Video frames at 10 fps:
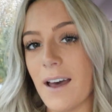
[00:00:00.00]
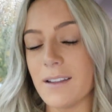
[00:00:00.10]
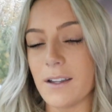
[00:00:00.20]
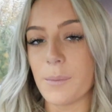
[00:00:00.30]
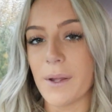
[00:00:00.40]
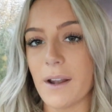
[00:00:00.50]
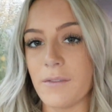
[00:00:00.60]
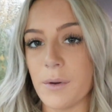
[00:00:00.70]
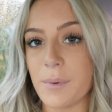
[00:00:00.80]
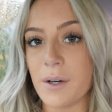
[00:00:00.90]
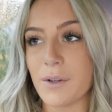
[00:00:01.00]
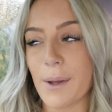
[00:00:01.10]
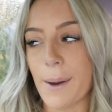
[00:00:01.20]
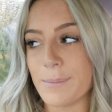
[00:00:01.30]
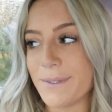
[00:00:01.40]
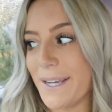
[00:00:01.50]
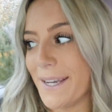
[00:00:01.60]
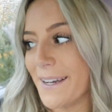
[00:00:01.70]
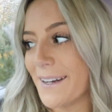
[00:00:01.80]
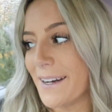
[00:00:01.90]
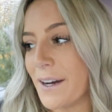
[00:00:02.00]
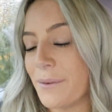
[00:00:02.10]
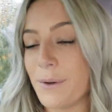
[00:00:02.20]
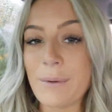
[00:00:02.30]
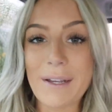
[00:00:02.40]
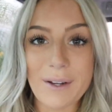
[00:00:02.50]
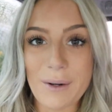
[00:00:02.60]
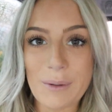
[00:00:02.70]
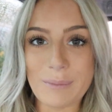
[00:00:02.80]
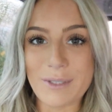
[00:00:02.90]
a little bit of a build update when we get home.